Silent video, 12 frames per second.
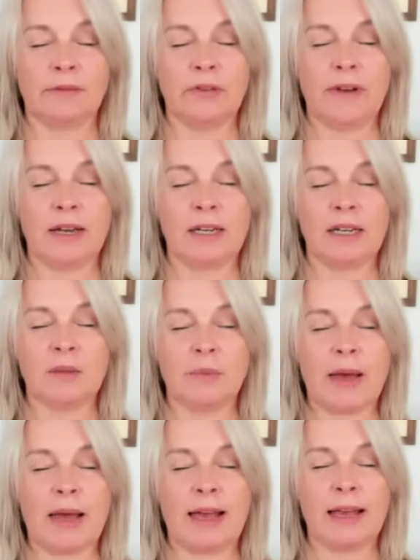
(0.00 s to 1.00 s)
If you've had any
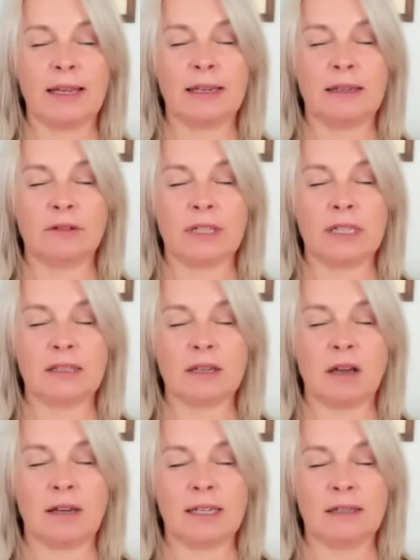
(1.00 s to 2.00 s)
pain or any
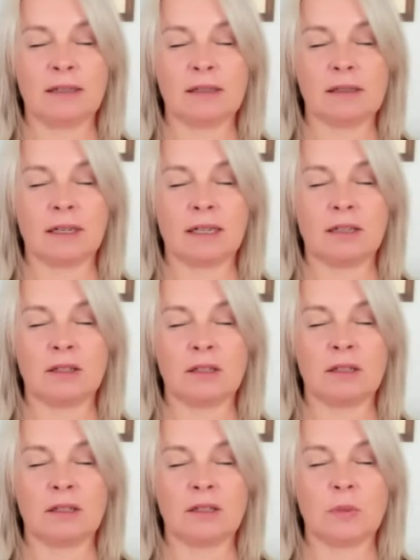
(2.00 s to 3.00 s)
tightness,
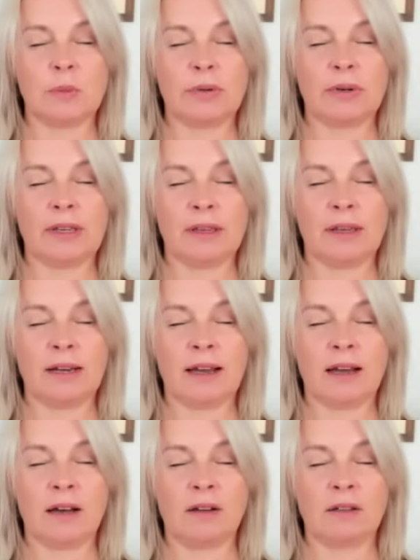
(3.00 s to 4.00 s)
tension, just breathing it
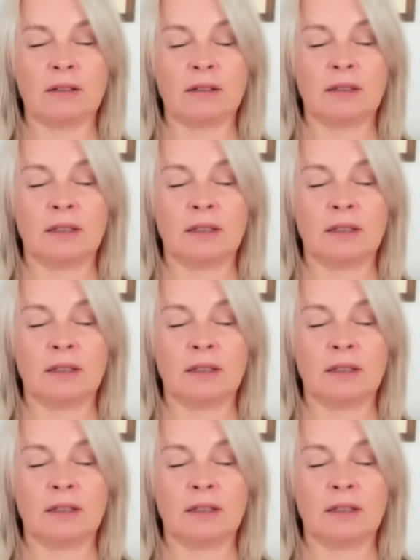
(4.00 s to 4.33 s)
out.